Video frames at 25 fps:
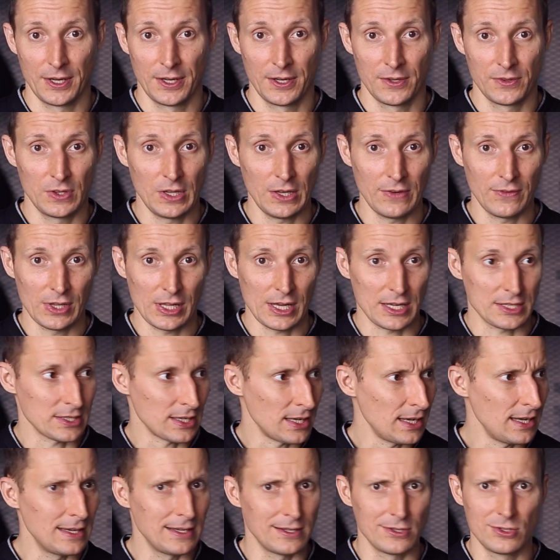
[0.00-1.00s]
they will ask,
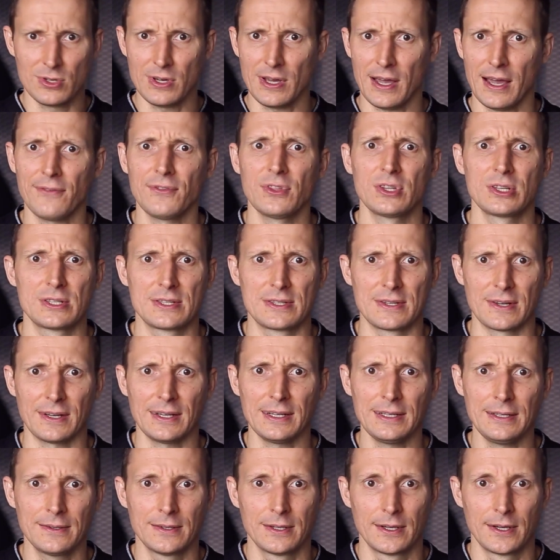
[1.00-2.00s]
hey, do you have the
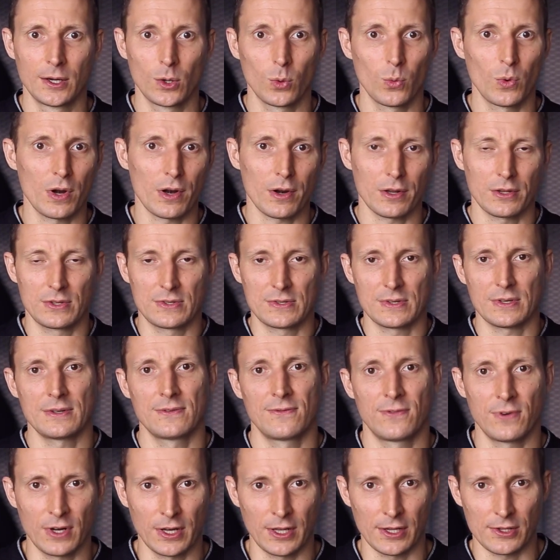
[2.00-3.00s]
design? Where are design
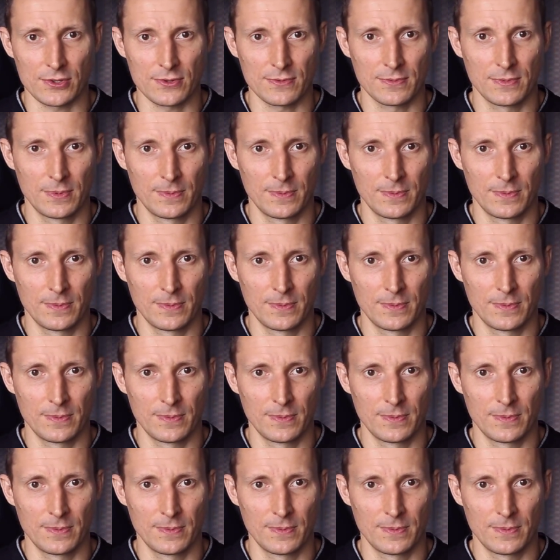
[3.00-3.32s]
files?